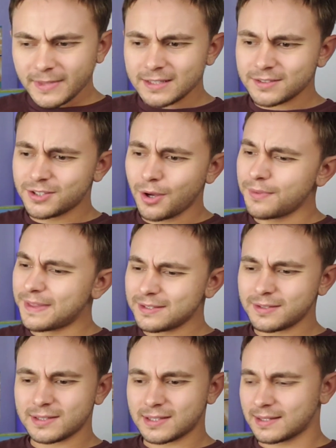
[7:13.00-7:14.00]
So
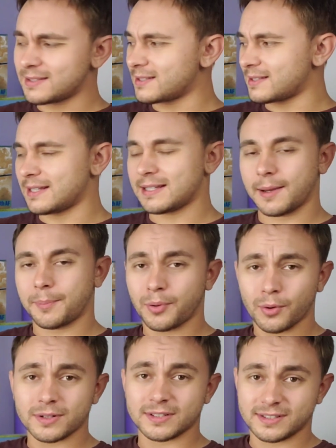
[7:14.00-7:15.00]
this is an
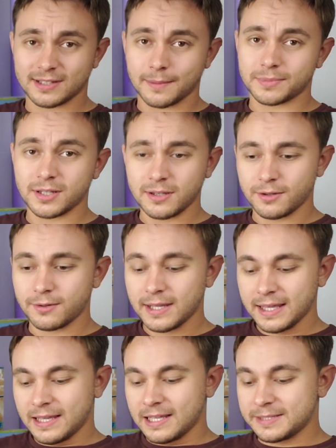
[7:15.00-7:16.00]
important step too,
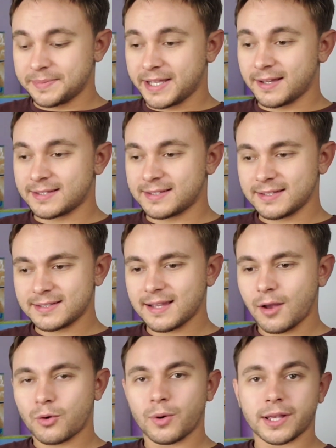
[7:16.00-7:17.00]
is because this is
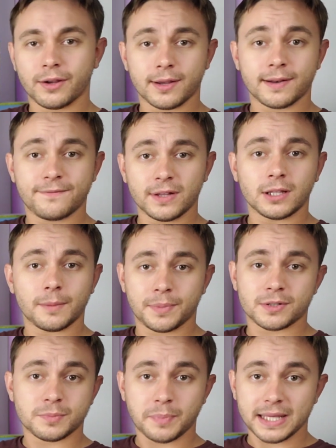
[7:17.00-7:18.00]
how quick you're going to fill up
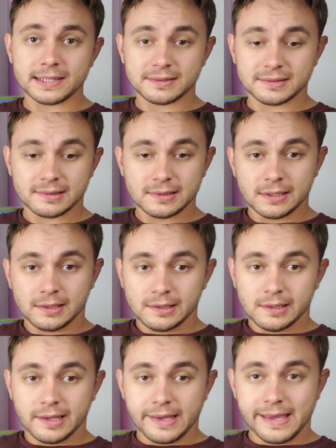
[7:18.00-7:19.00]
your space.
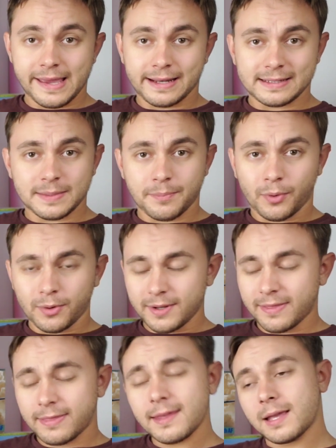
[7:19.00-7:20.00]
And it's important
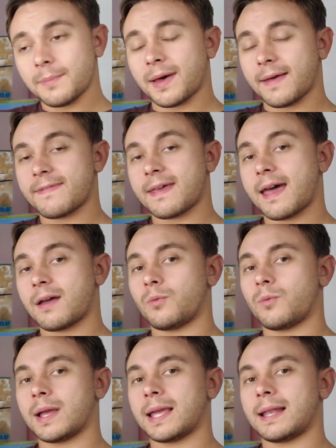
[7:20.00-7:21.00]
to think about that
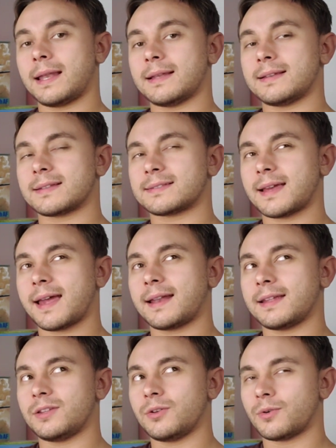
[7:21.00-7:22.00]
when
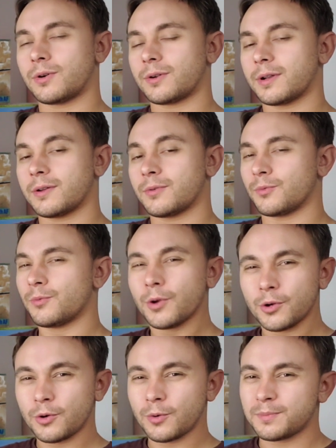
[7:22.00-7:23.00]
deciding your
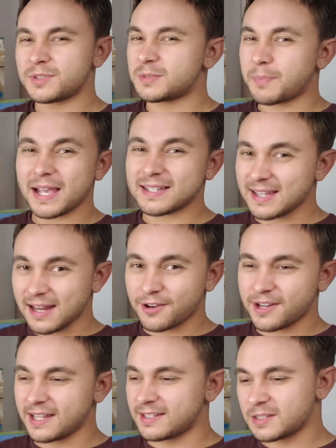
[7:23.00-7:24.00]
room, space
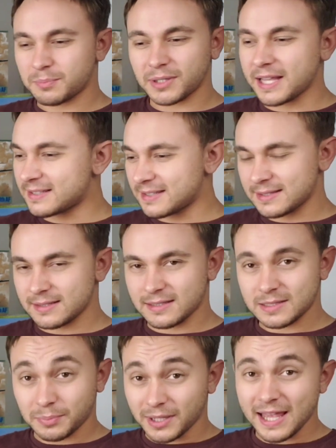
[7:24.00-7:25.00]
area,
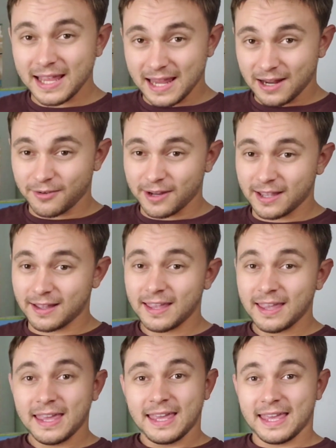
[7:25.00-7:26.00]
display area,
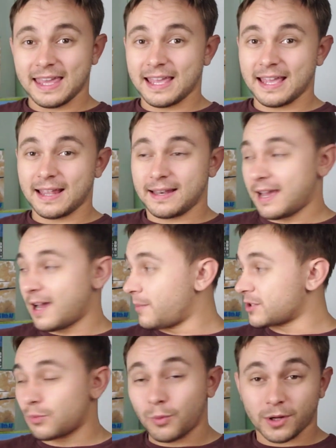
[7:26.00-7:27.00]
and how
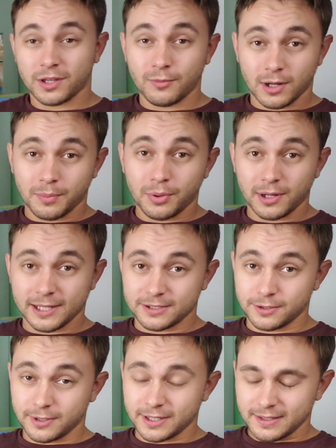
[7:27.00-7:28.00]
much work you want to put
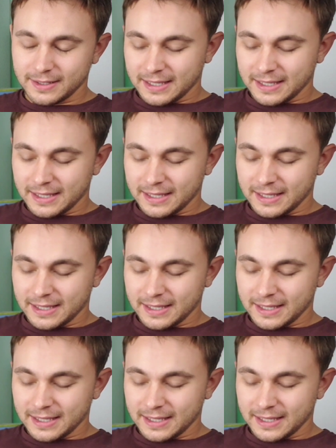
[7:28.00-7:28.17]
into it.